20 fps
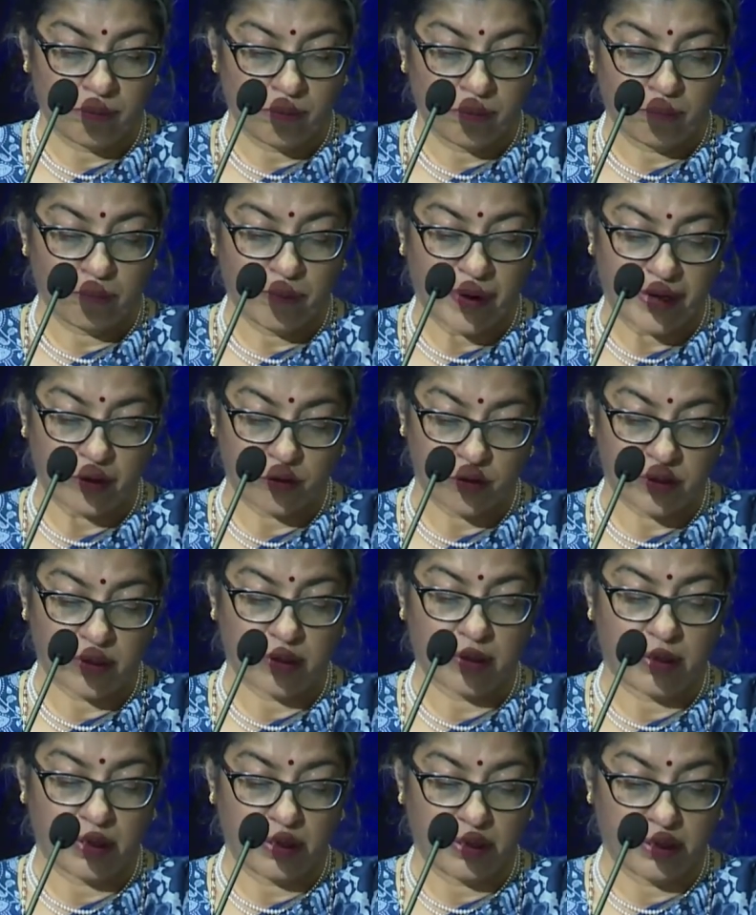
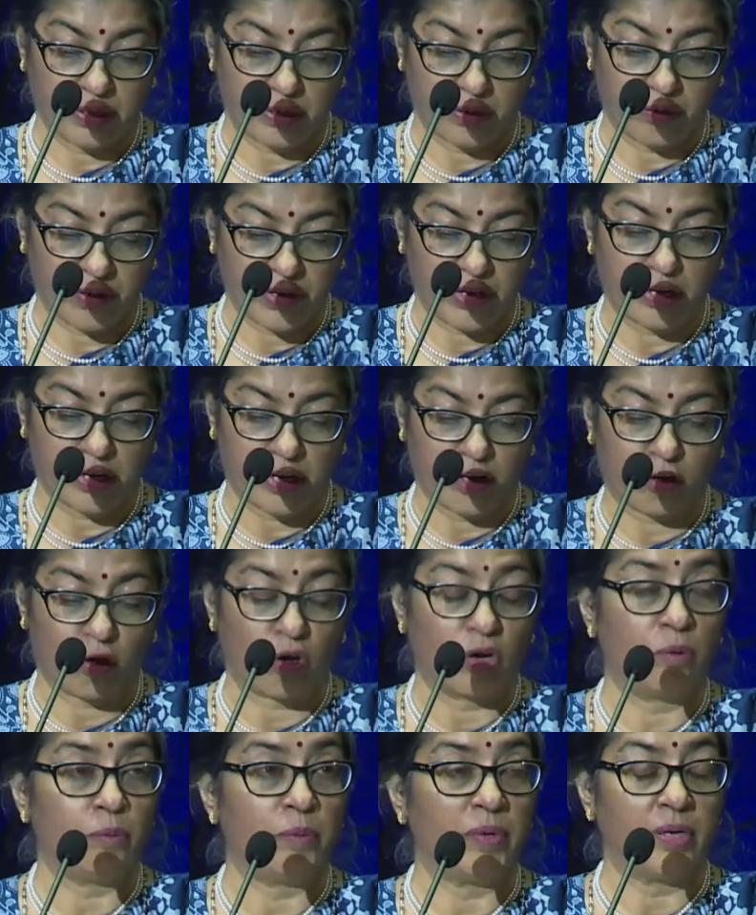biocircular green
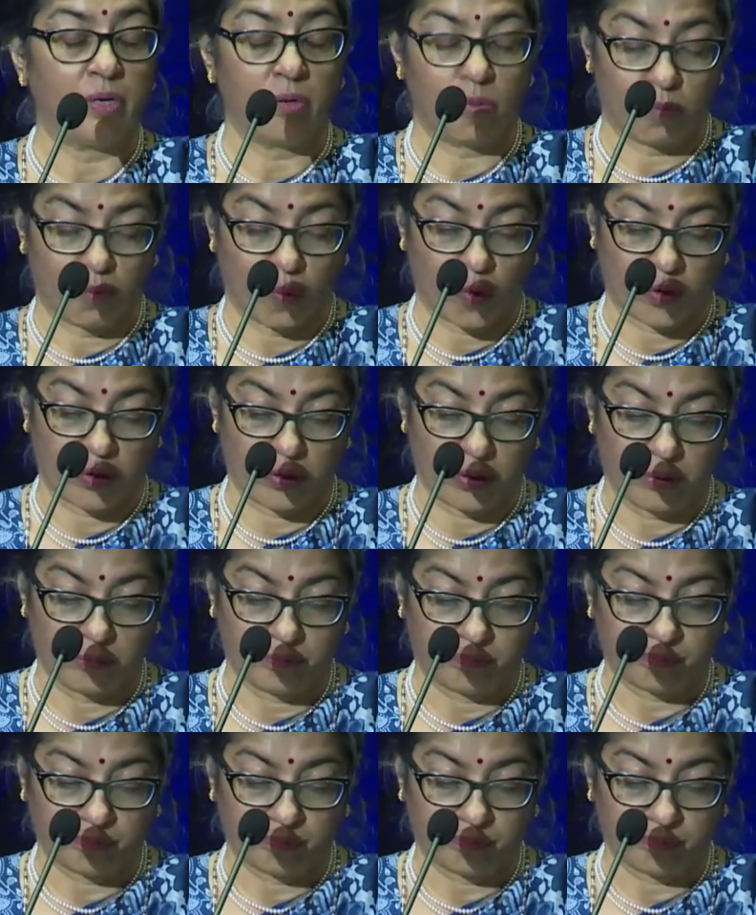economy model.